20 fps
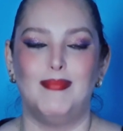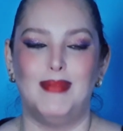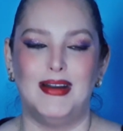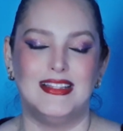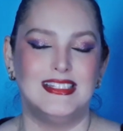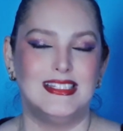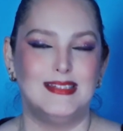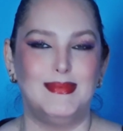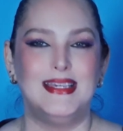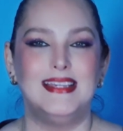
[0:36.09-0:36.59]

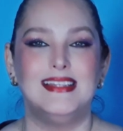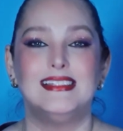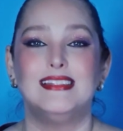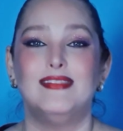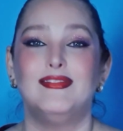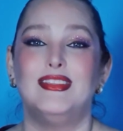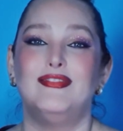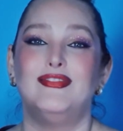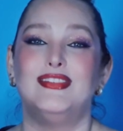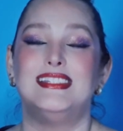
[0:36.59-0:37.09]
months because
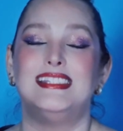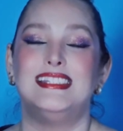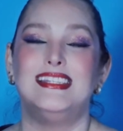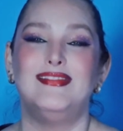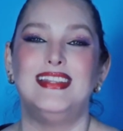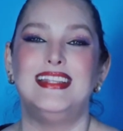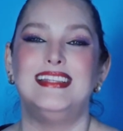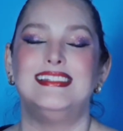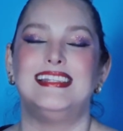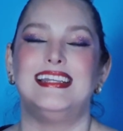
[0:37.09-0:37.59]
of the
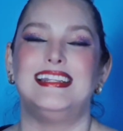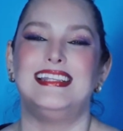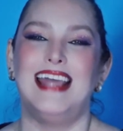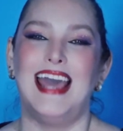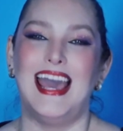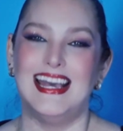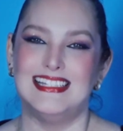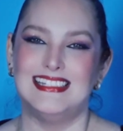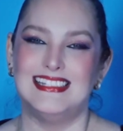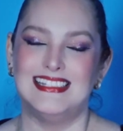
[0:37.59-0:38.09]
festivities that it
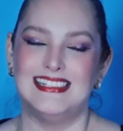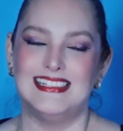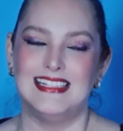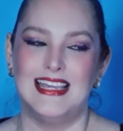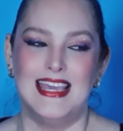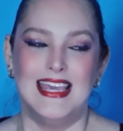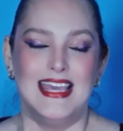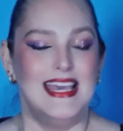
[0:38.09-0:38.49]
has.